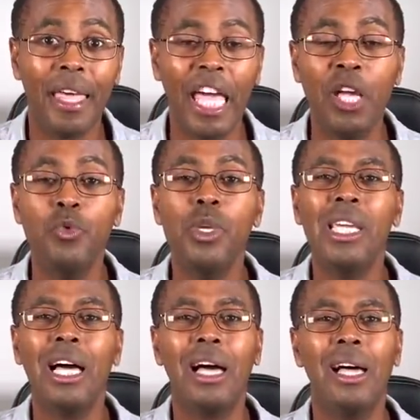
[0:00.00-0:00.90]
And we
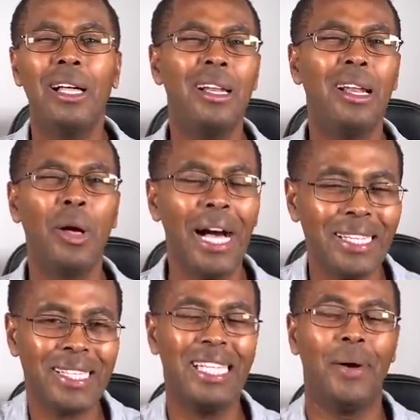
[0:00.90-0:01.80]
are
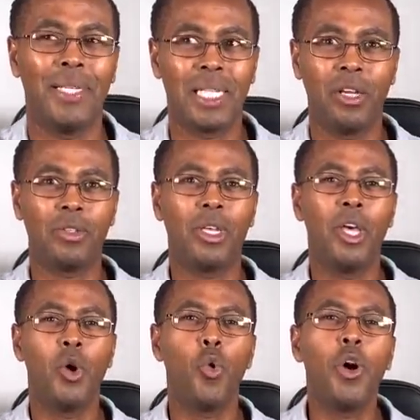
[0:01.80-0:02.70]
asking ourselves,
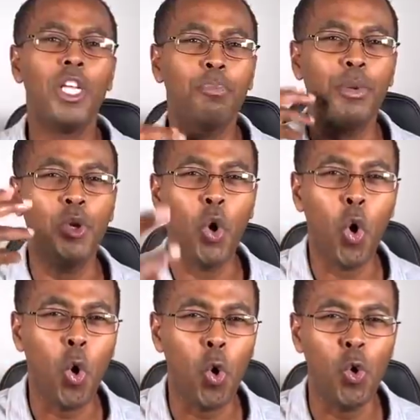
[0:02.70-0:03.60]
what is
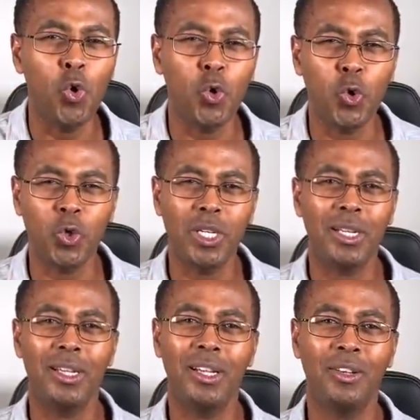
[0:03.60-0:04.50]
beyond
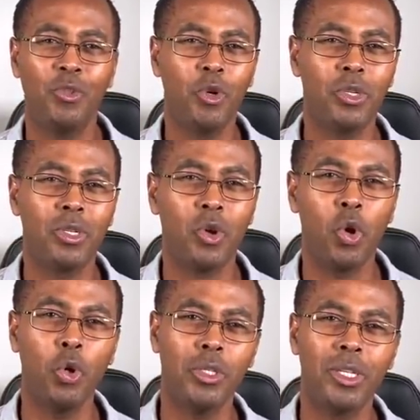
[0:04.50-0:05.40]
those
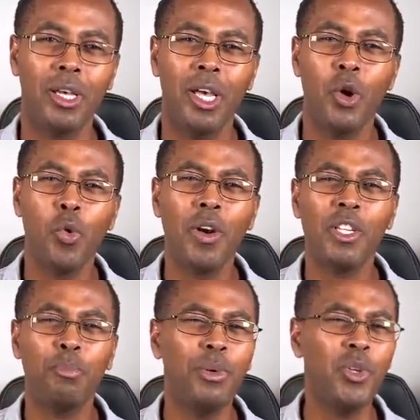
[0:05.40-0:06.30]
clothes? What
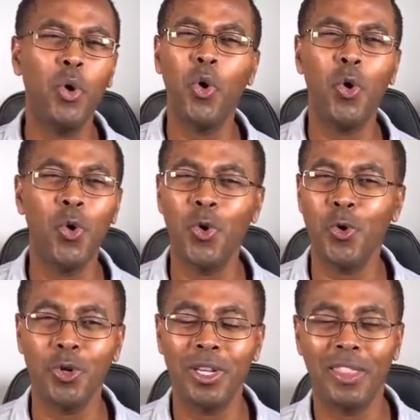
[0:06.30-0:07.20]
is
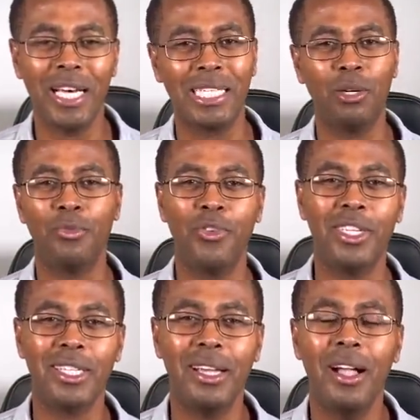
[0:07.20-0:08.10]
beyond that
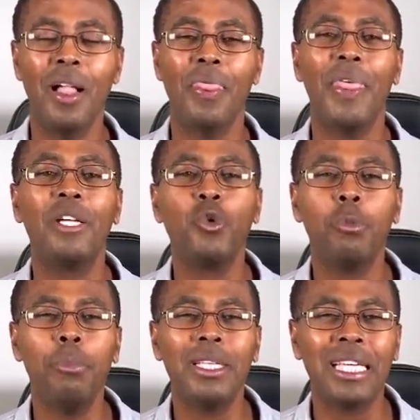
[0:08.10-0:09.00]
outfit? That's
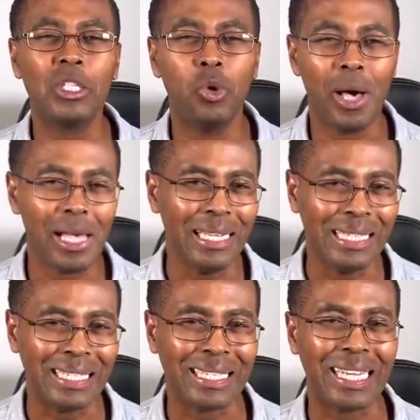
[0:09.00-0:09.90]
what makes us to
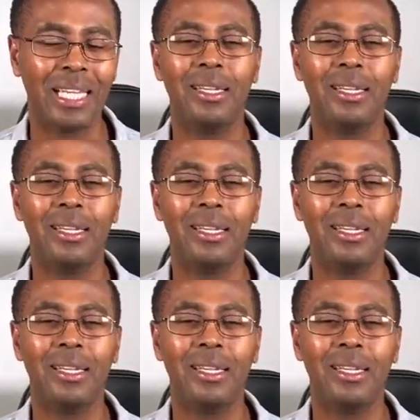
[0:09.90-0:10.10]
hunt.